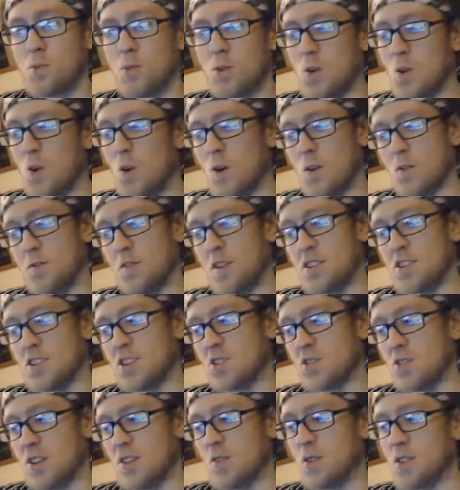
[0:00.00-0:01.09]
or physically
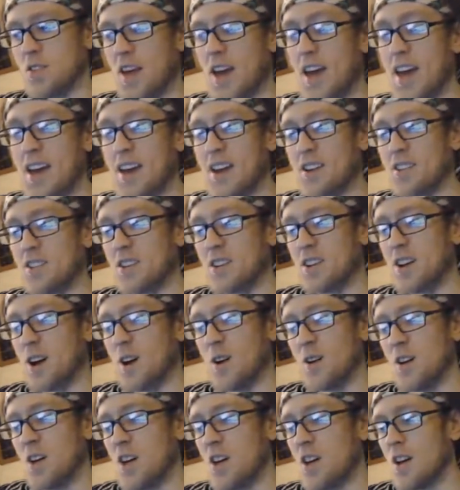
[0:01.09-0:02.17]
with hand, you know.
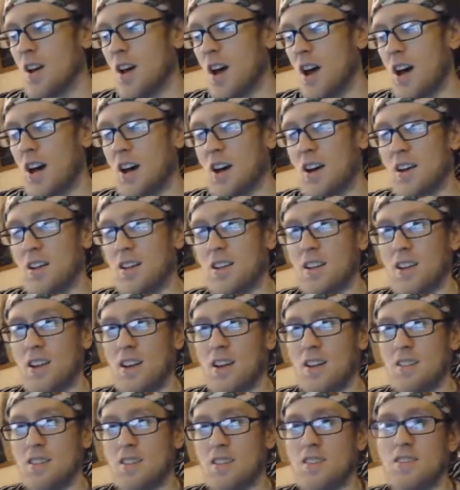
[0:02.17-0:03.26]

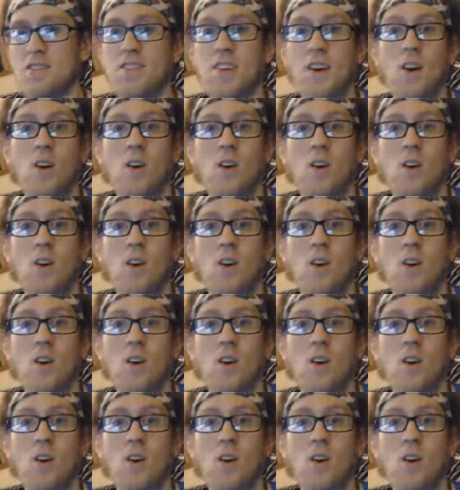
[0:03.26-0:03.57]
So